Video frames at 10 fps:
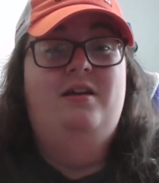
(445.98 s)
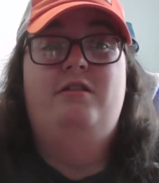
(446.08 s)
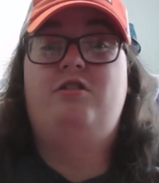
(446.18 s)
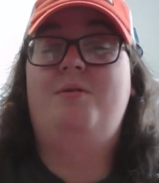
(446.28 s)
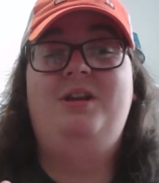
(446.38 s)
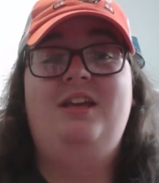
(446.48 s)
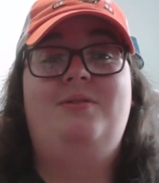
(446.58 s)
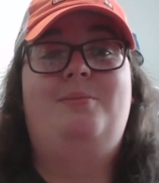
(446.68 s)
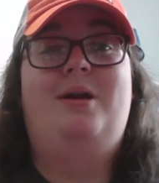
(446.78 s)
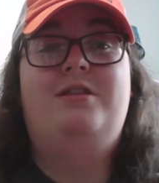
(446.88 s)
So I'm going to give
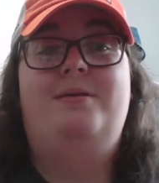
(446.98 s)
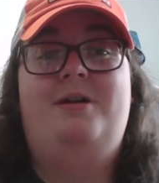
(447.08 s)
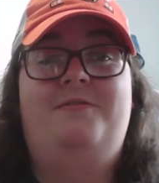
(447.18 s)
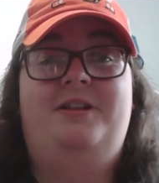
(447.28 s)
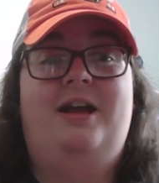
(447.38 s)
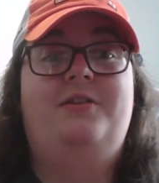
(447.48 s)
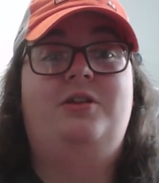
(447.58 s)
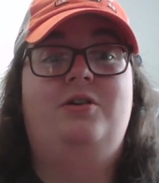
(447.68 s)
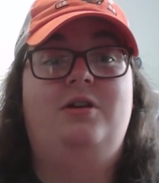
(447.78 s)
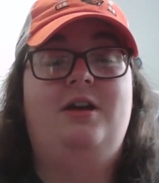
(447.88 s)
the Browns that benefit out of the
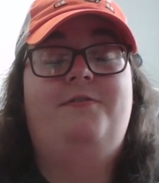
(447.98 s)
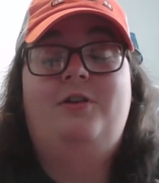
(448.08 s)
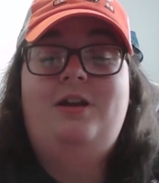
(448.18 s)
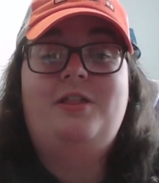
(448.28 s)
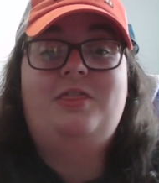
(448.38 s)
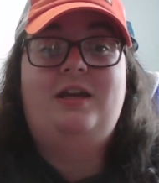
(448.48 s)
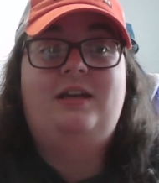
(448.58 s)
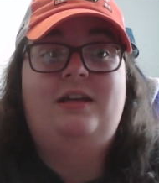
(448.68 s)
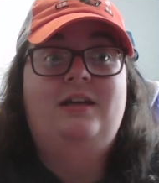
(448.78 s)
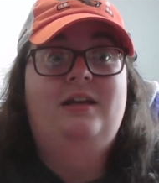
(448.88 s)
hook. If for
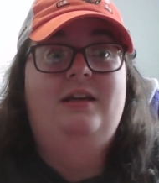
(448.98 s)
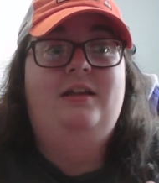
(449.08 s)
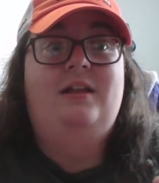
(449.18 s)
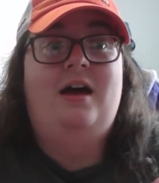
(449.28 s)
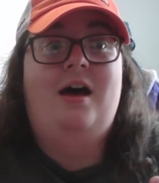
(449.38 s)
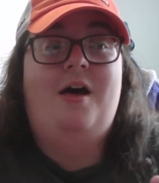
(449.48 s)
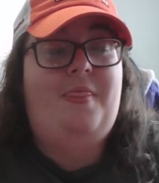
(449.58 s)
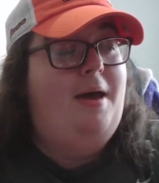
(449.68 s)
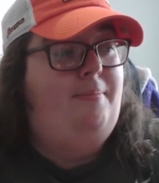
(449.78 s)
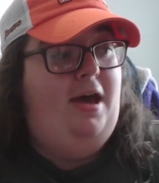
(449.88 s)
nothing,
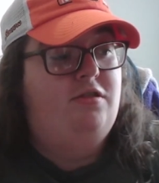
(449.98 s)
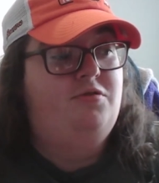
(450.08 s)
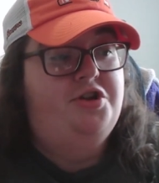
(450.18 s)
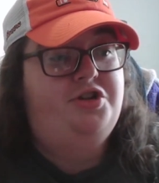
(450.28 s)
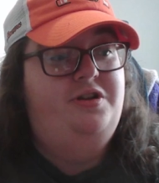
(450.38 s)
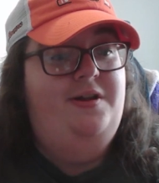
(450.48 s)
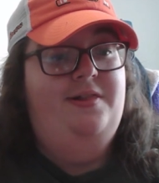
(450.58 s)
that pass rush.